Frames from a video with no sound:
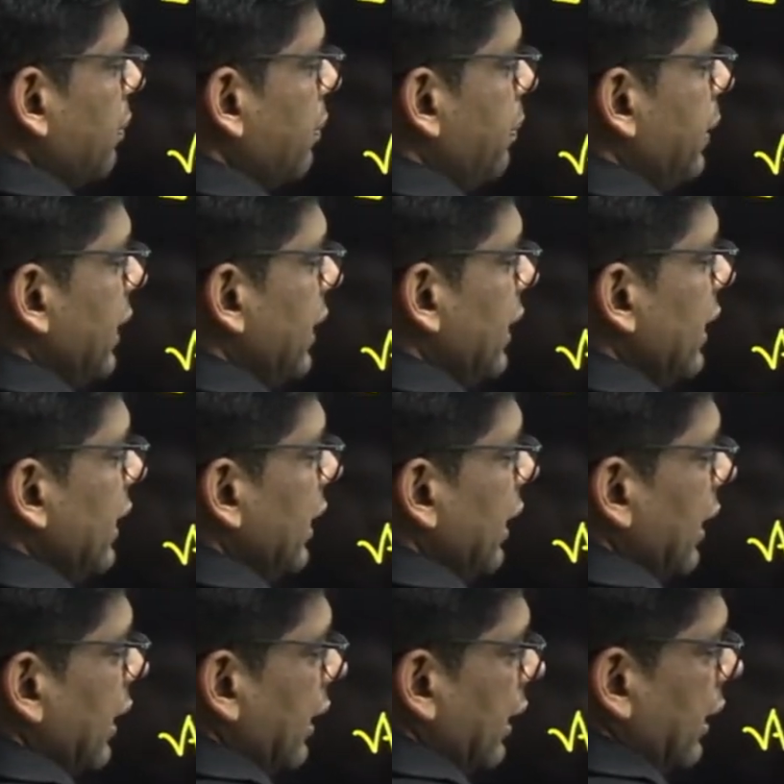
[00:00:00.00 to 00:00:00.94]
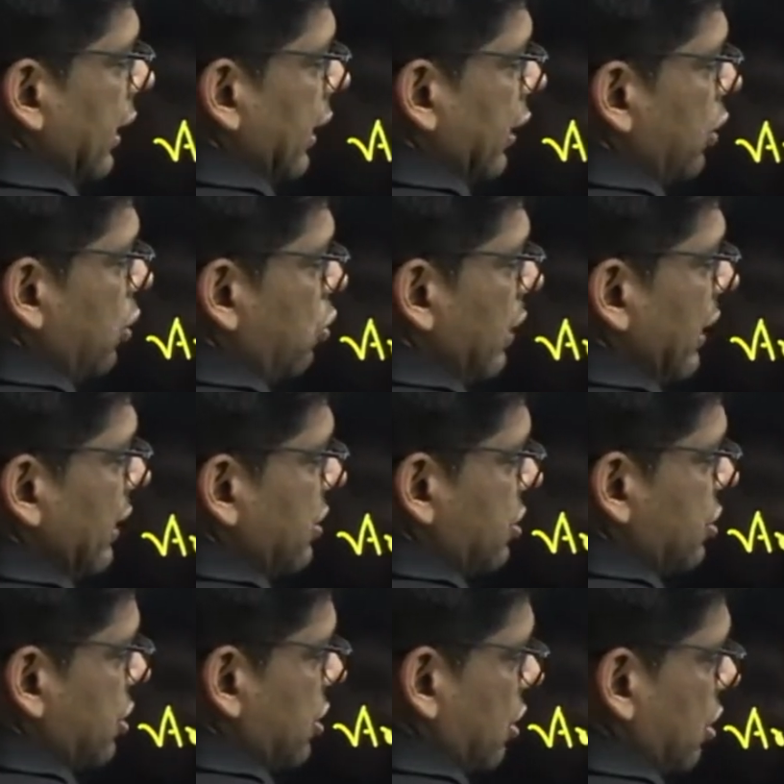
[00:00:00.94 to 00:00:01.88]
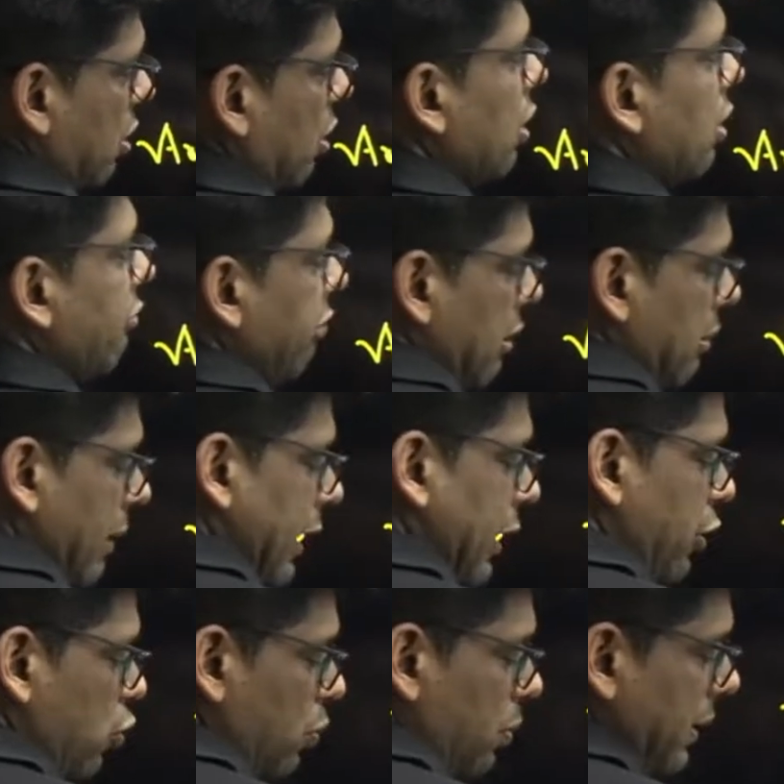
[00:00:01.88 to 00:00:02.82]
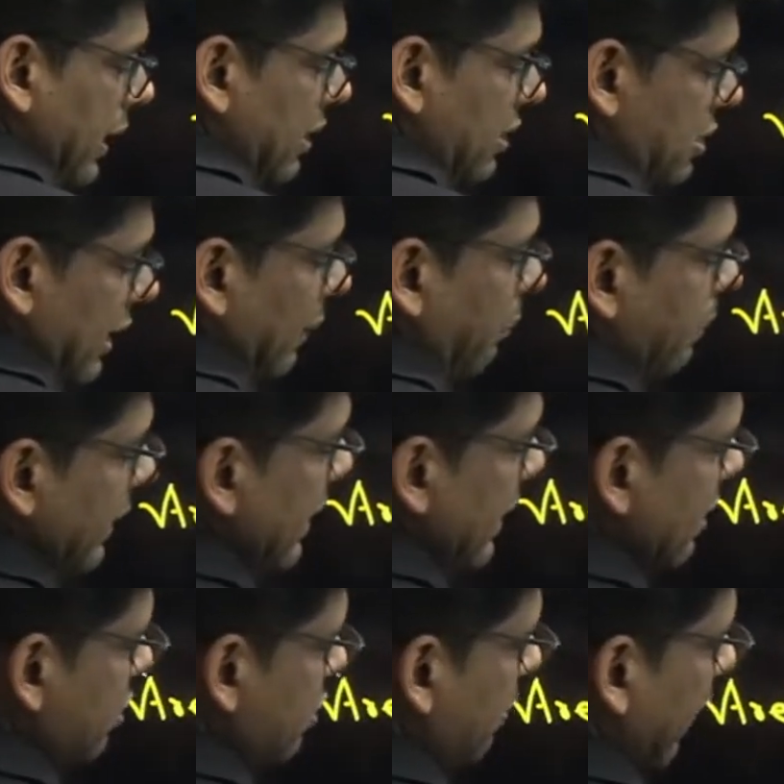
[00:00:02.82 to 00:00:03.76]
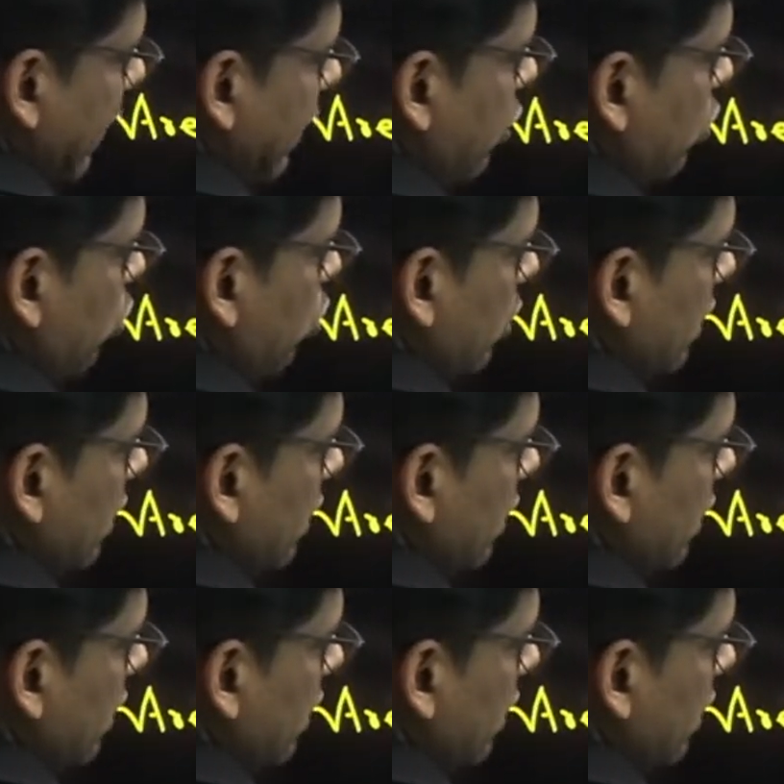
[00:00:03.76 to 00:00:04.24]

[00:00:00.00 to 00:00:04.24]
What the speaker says: B into H or 1 by 2 BH. Yeah, BH by 2.